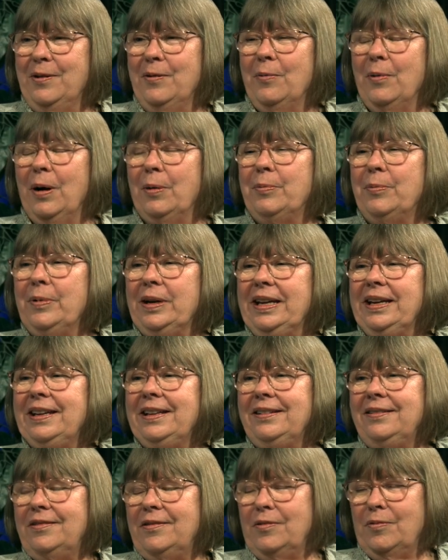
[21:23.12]
what
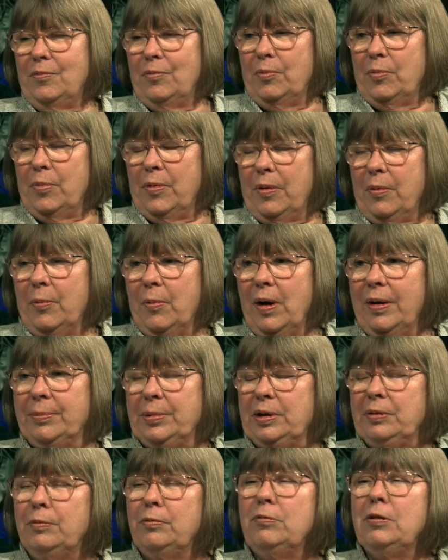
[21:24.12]
we what
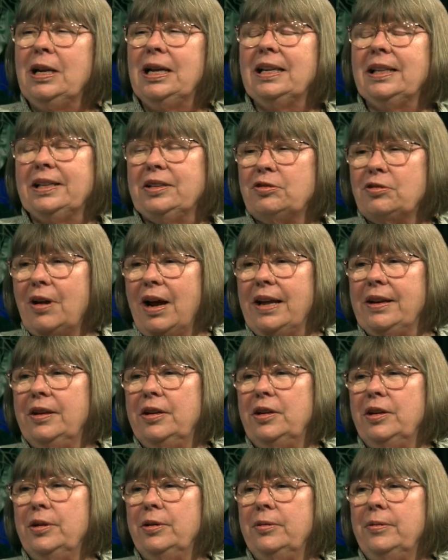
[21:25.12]
we really try to
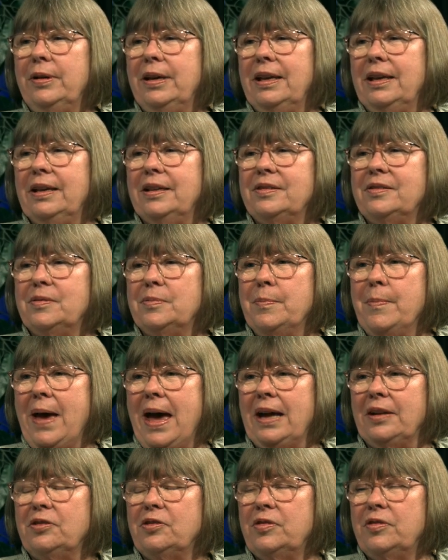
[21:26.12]
do is
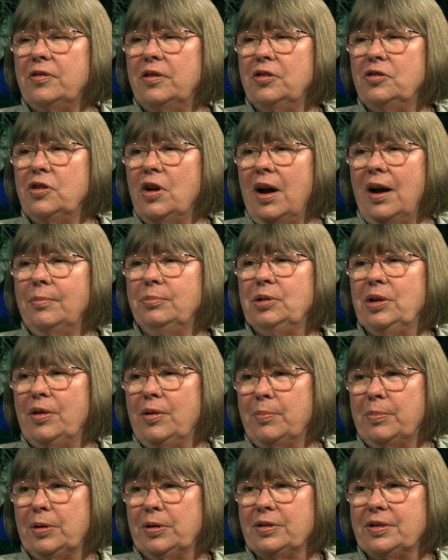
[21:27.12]
match the job to
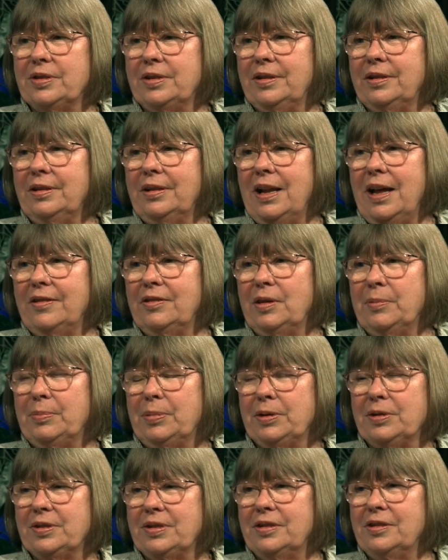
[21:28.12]
the person, exactly. not the
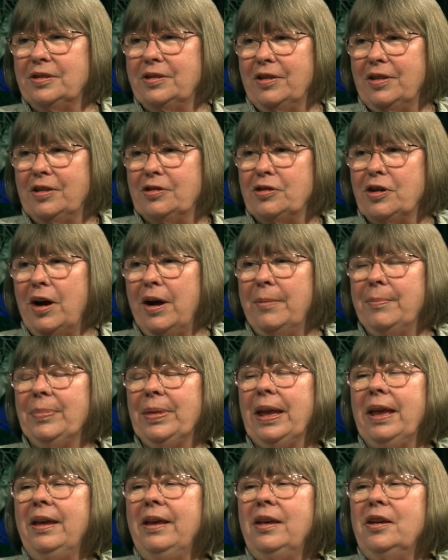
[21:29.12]
person to the job.
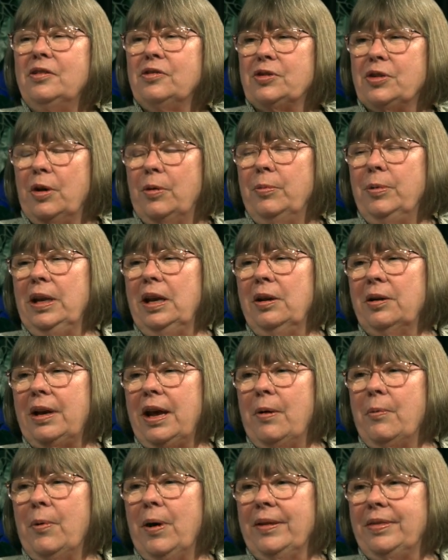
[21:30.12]
Yeah. So we look
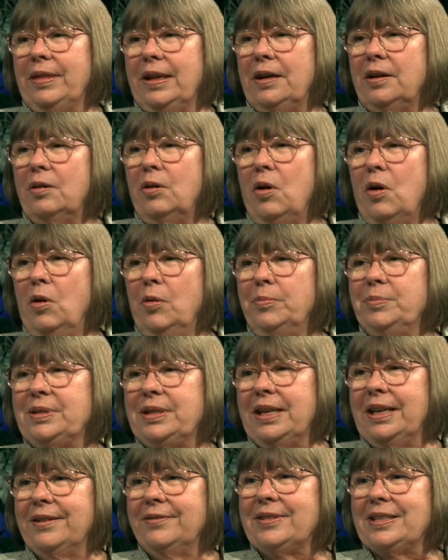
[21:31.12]
at what their
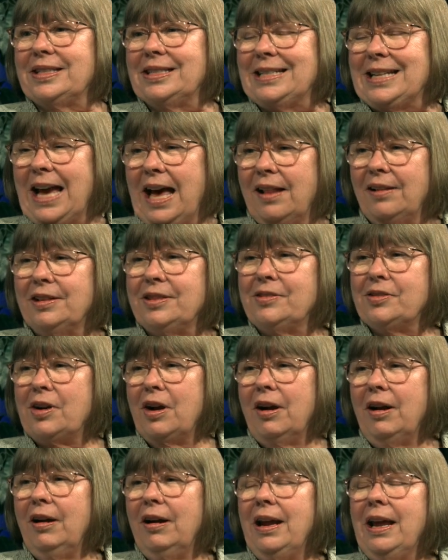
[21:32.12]
hopes, gifts, and talents
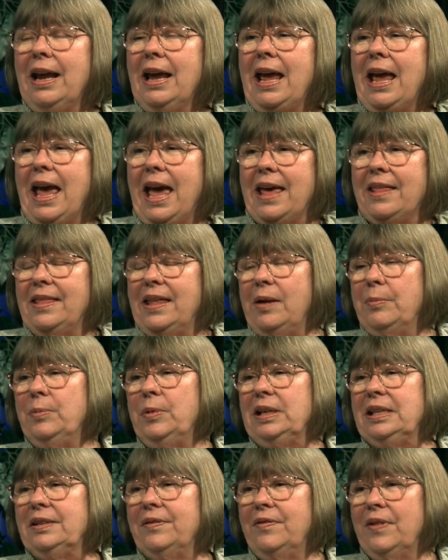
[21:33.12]
are, yeah. and then
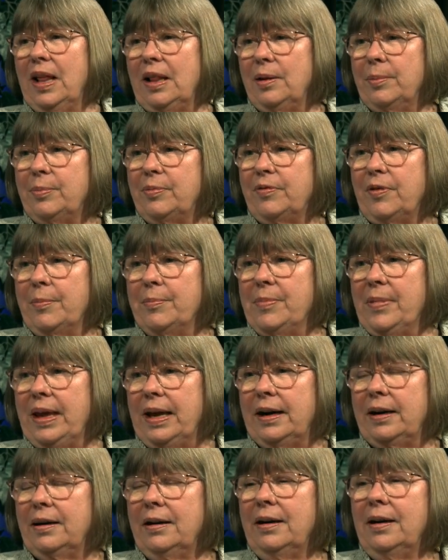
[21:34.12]
we develop from there.